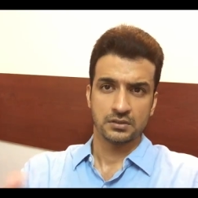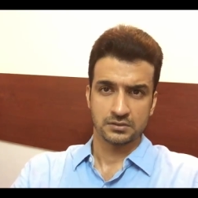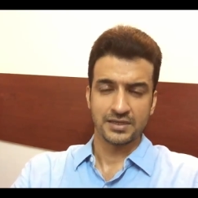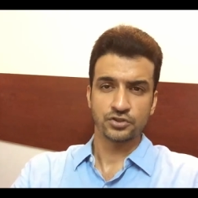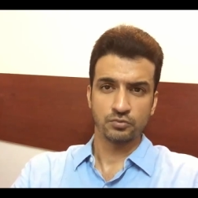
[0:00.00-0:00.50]

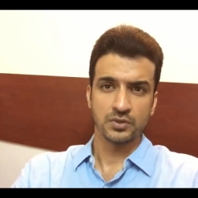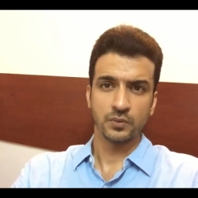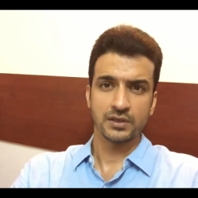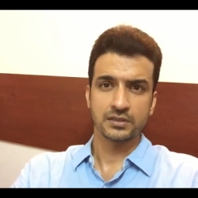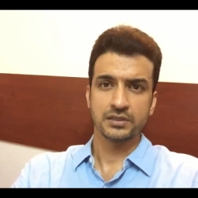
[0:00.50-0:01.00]
So that should be
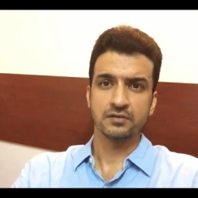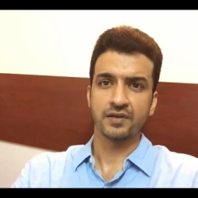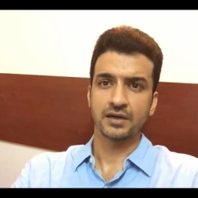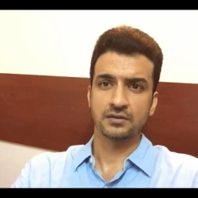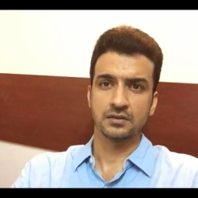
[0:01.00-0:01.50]
one key
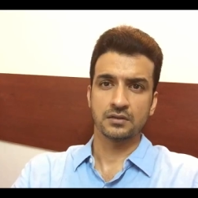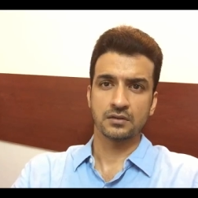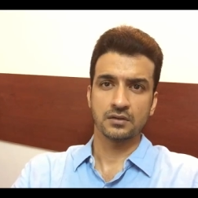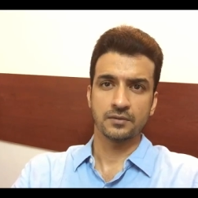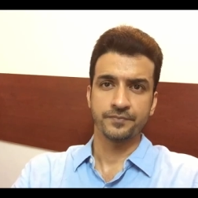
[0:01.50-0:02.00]

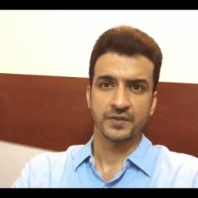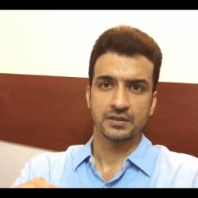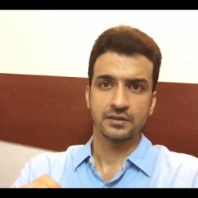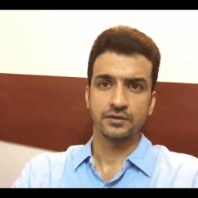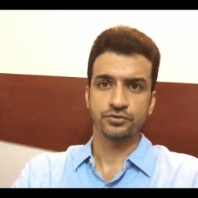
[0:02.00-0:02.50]
factor
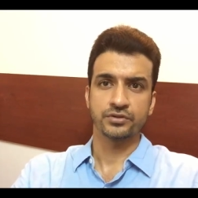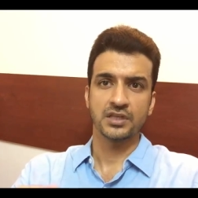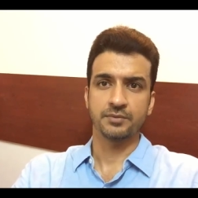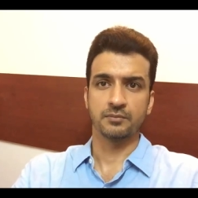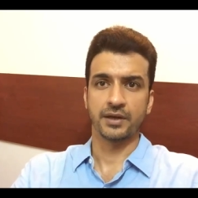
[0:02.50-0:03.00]
that you should
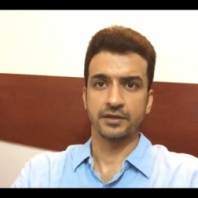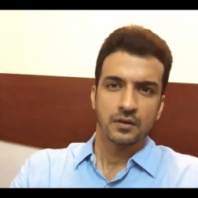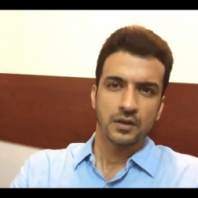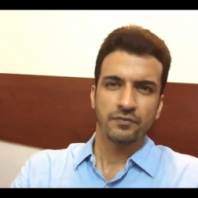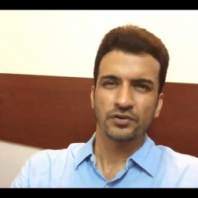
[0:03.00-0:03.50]
keep in mind.
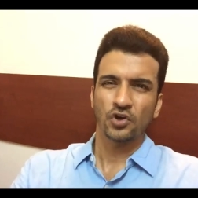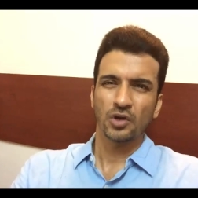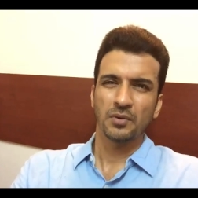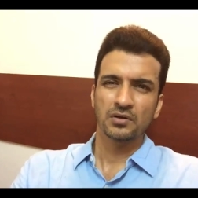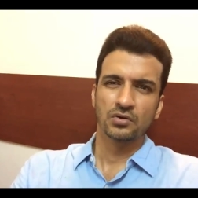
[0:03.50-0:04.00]
If I
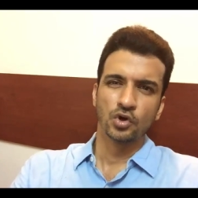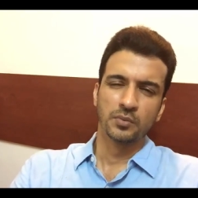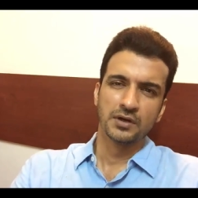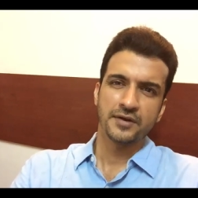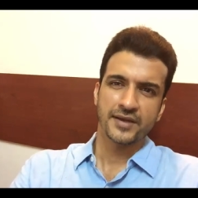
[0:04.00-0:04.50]
talk about
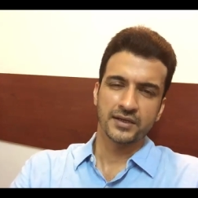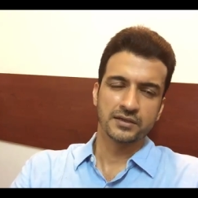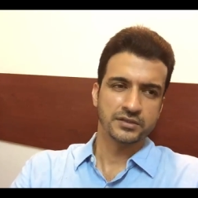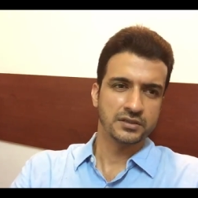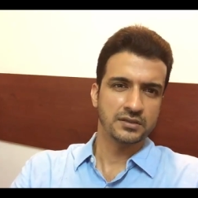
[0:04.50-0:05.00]
global
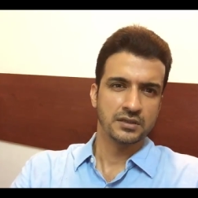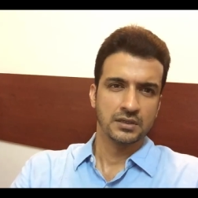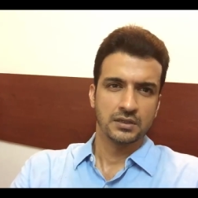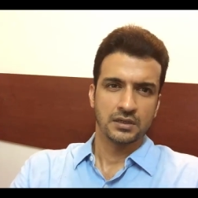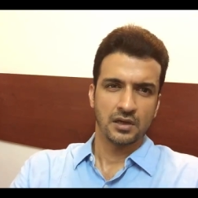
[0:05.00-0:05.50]

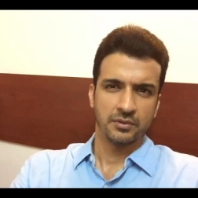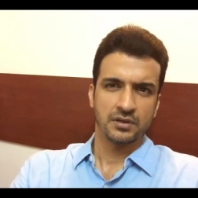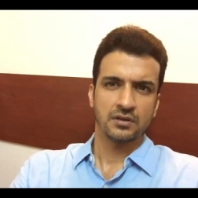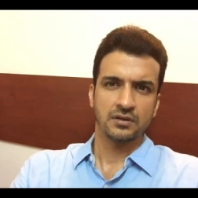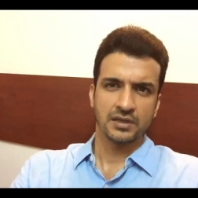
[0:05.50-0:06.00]
recognition,
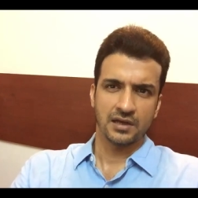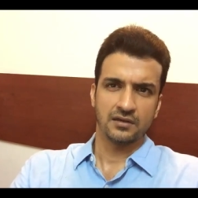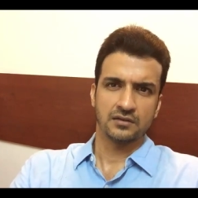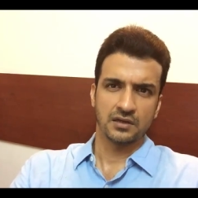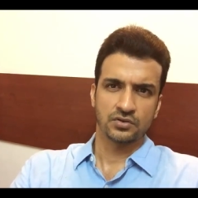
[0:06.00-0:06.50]

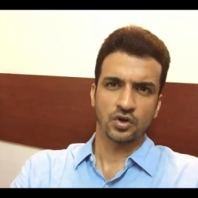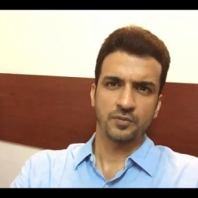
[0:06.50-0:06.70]
the